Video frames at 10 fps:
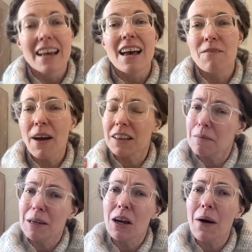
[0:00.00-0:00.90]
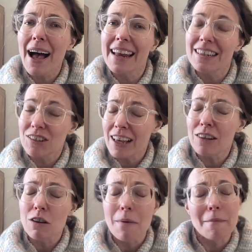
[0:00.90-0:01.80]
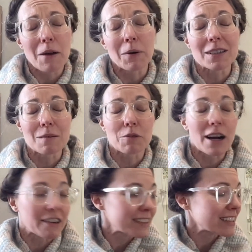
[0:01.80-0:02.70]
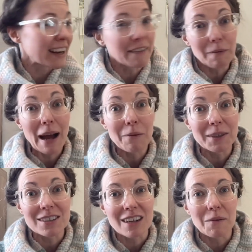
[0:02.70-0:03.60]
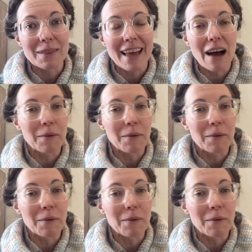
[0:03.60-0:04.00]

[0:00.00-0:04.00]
In fact, let me go ahead and tell you about my works in progress, and I will start with that